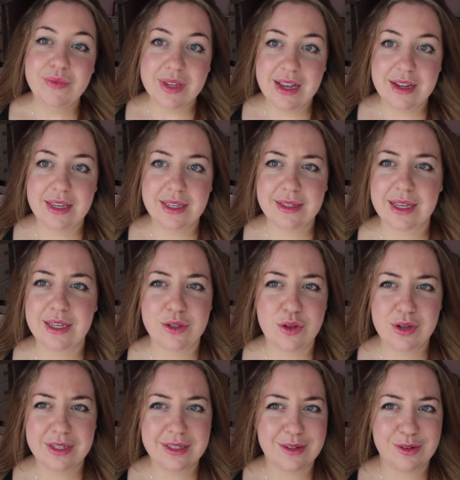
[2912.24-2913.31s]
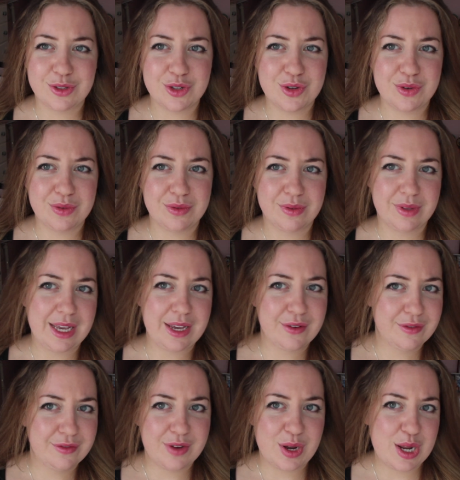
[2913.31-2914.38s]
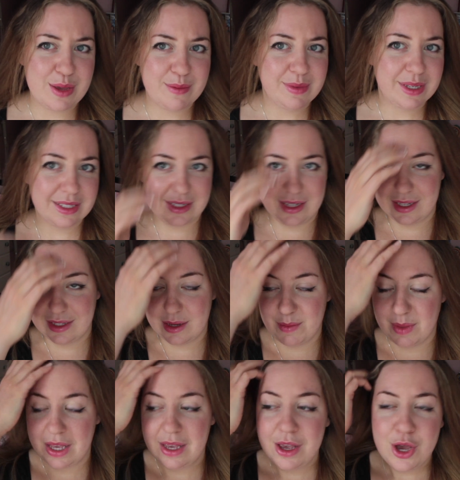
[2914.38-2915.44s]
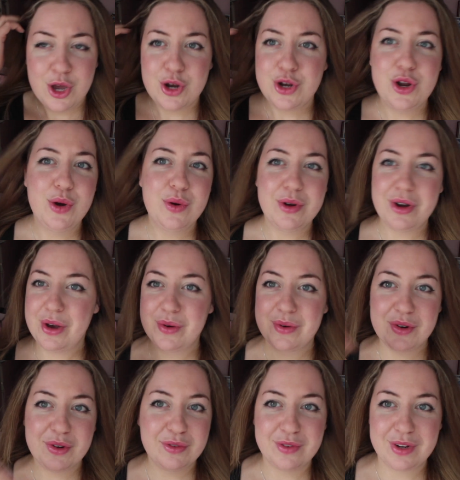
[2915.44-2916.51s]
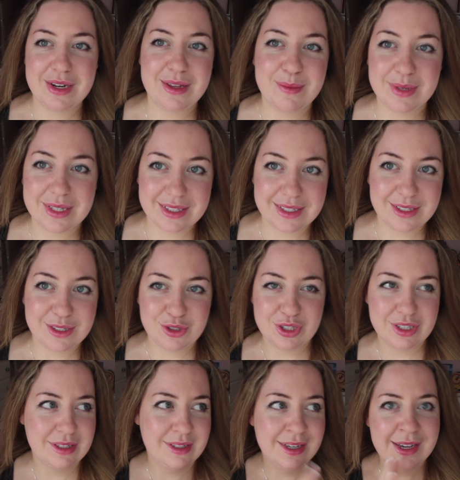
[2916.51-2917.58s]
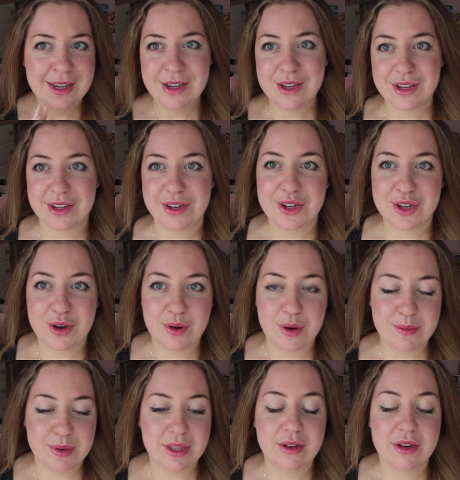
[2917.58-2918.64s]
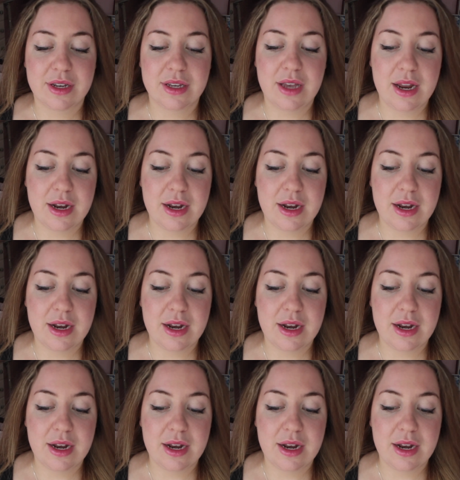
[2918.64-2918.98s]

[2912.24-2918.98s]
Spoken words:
And he's like, "As long as there's no like funny business." I'm like, no funny business, just gonna go up and look.